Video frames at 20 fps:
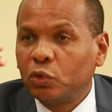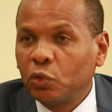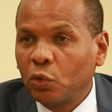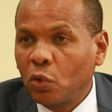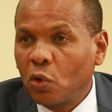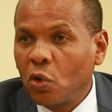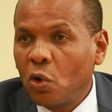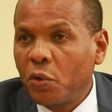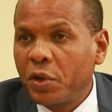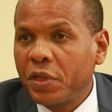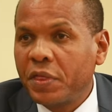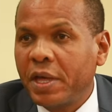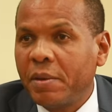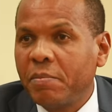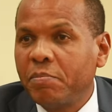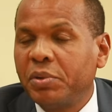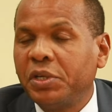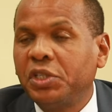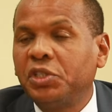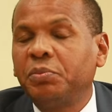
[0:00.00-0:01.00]
To go with the
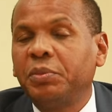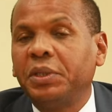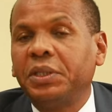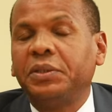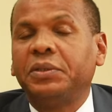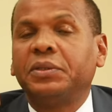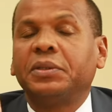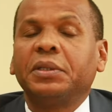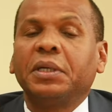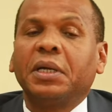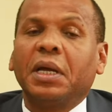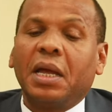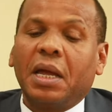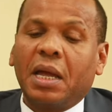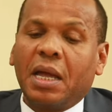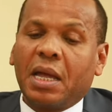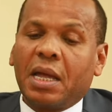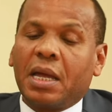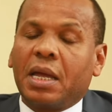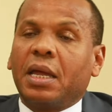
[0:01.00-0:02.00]
impeachment.
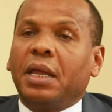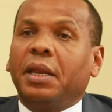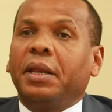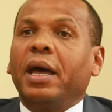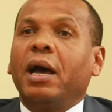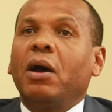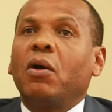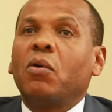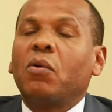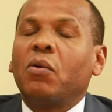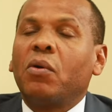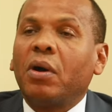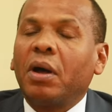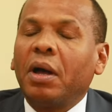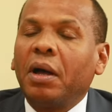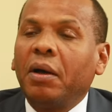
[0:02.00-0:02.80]
Now,